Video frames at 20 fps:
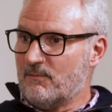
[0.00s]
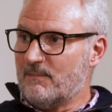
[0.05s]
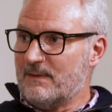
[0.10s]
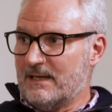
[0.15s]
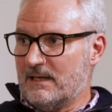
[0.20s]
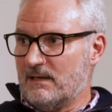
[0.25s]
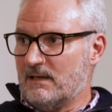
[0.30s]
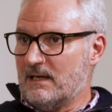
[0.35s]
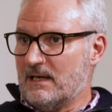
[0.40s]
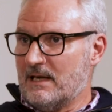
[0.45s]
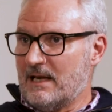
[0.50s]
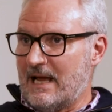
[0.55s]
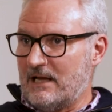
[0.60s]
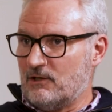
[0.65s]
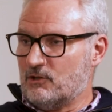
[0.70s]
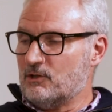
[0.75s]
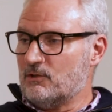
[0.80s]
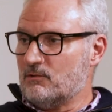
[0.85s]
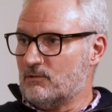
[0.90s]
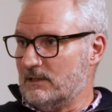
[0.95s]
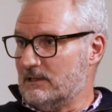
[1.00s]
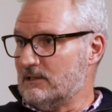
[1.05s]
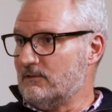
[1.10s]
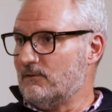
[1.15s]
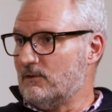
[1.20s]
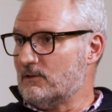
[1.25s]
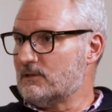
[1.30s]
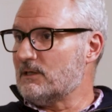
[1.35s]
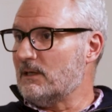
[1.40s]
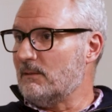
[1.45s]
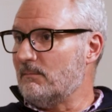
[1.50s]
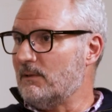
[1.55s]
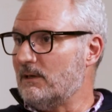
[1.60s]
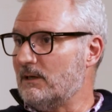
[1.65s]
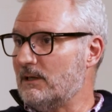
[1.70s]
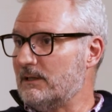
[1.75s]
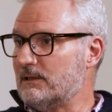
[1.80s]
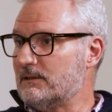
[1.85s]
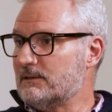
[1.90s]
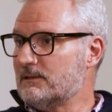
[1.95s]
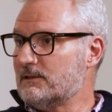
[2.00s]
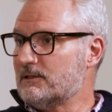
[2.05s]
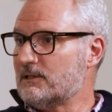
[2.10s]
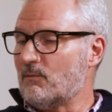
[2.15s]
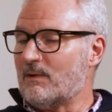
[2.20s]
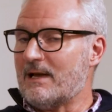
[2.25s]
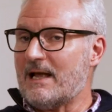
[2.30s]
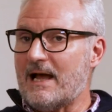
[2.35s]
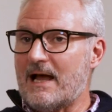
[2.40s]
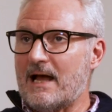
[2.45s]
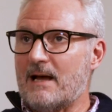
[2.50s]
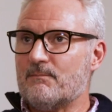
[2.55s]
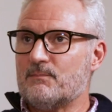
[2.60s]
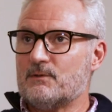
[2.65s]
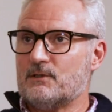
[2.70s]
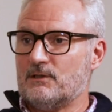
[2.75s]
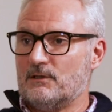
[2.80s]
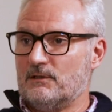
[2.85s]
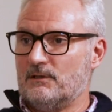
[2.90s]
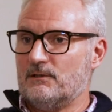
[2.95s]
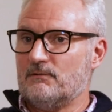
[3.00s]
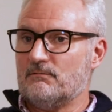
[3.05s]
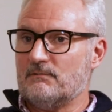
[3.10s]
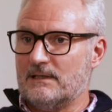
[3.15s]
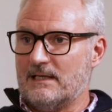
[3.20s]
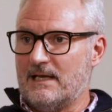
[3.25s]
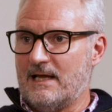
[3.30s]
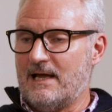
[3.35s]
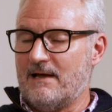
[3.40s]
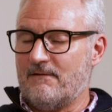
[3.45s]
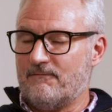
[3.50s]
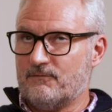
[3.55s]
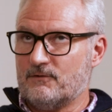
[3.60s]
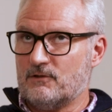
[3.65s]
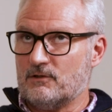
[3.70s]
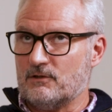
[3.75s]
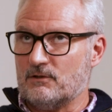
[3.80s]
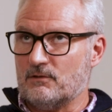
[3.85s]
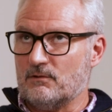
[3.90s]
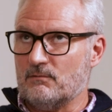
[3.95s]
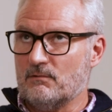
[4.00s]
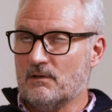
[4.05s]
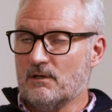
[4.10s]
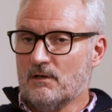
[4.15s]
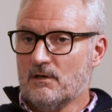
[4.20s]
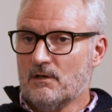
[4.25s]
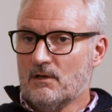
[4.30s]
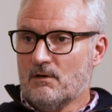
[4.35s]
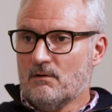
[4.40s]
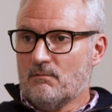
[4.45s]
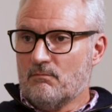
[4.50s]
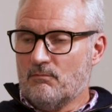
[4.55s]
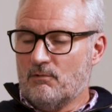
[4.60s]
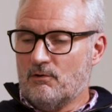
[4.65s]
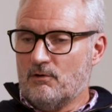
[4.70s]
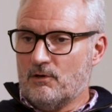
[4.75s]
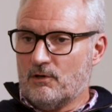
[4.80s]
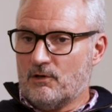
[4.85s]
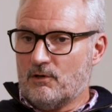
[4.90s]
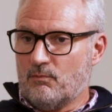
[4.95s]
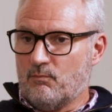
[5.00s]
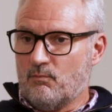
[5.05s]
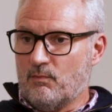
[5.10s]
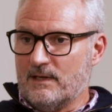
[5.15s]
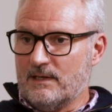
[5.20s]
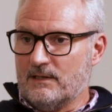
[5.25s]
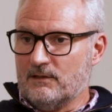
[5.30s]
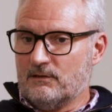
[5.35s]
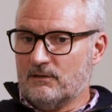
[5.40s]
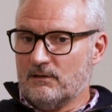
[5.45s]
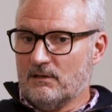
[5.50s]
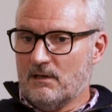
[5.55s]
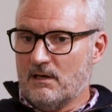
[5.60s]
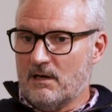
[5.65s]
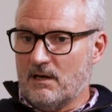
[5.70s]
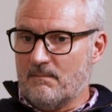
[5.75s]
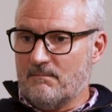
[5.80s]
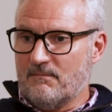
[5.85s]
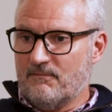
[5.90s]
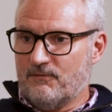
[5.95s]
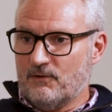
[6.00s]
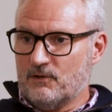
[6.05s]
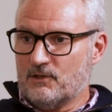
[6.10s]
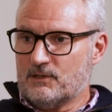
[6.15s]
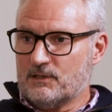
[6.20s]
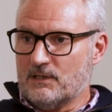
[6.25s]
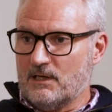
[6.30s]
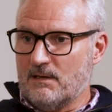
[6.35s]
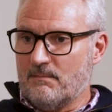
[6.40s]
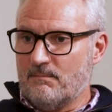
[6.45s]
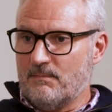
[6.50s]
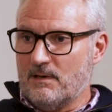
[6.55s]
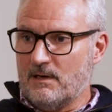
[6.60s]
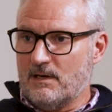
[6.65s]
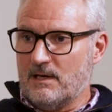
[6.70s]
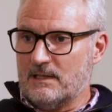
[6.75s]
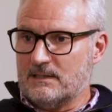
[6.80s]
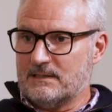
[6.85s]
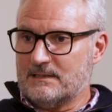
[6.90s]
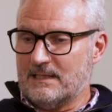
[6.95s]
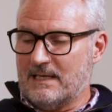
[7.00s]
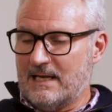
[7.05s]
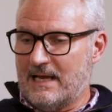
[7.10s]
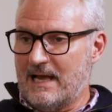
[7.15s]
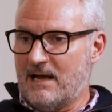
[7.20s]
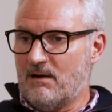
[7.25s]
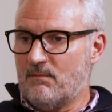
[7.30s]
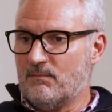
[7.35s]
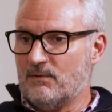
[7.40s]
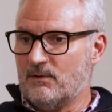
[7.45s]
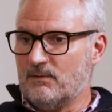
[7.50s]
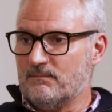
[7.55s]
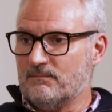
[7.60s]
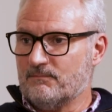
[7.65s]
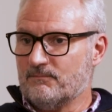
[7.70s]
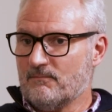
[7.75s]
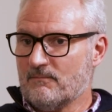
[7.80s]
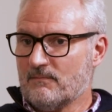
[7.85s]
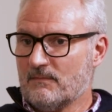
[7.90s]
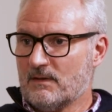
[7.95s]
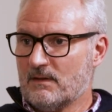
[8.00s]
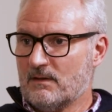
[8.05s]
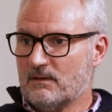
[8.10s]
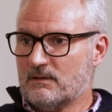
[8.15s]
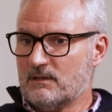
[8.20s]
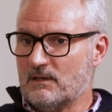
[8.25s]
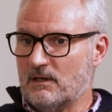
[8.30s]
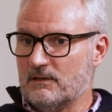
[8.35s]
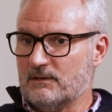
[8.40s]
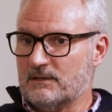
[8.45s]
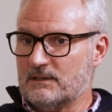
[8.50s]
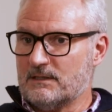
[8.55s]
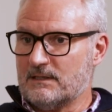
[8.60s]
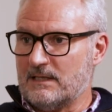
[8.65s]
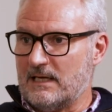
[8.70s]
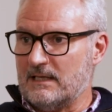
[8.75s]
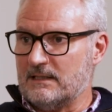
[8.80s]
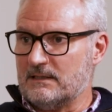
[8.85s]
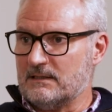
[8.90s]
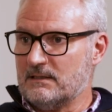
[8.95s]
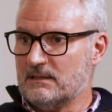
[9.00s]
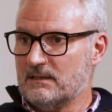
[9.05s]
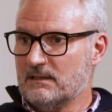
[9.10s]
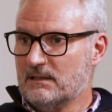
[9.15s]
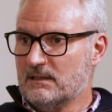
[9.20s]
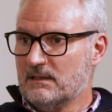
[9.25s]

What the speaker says: for me, as usual, it's first-time buyers. So we absolutely have to work with first-time buyers to help them to understand